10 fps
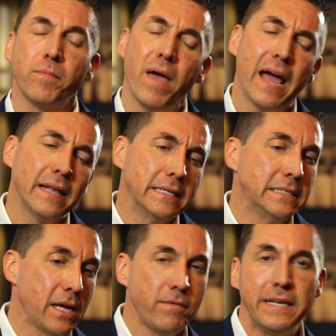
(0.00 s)
Back in the
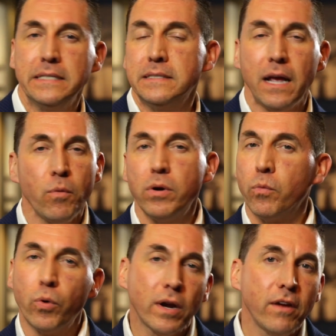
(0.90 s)
70s, they
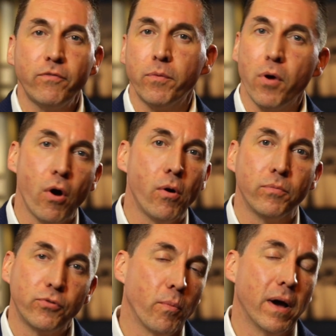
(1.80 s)
weren't working from
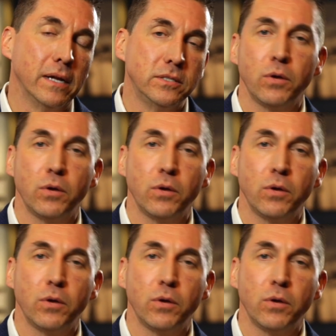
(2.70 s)
home so much.